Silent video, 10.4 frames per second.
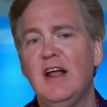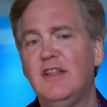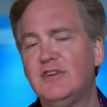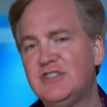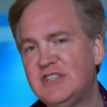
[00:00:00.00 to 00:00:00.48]

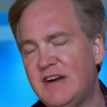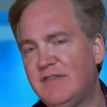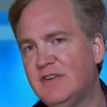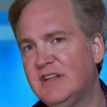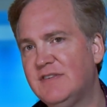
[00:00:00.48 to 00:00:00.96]
There are
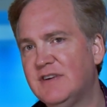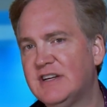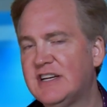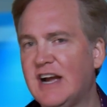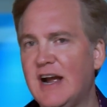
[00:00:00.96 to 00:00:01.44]
several
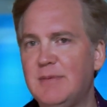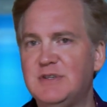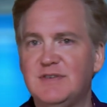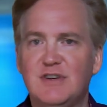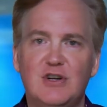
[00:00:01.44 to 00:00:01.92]
different
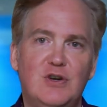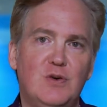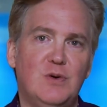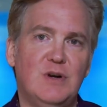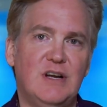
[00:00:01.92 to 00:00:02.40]
types of
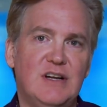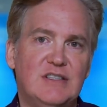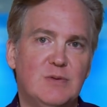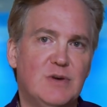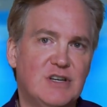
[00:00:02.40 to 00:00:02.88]

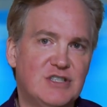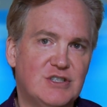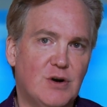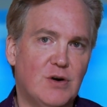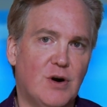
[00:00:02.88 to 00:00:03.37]
annuities, and we're going to
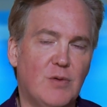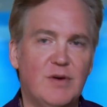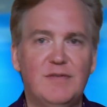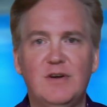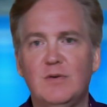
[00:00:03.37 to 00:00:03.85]
start our
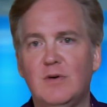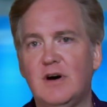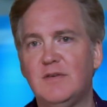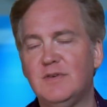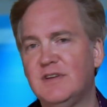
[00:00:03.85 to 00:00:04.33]
review
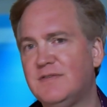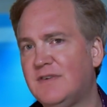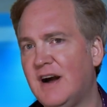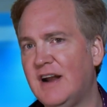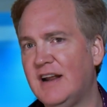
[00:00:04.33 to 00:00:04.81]
off with
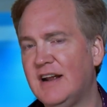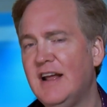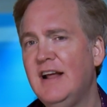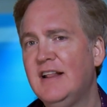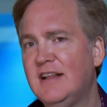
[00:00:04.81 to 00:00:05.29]
defining
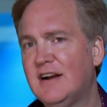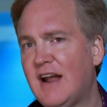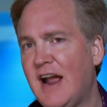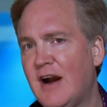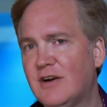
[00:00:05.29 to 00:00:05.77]
the
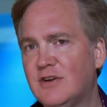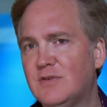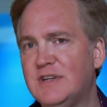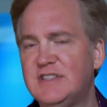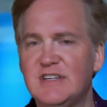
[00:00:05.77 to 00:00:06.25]

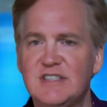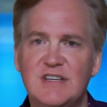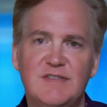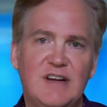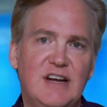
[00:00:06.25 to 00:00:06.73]
characteristics
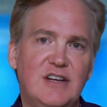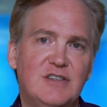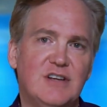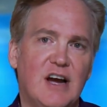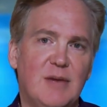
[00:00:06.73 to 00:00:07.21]
of
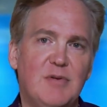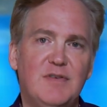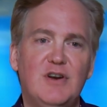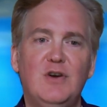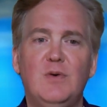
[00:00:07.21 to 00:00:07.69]
each type
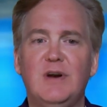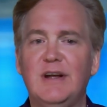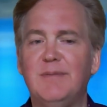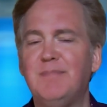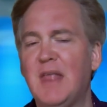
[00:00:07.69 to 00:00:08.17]
of
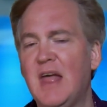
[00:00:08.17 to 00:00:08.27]
annuity.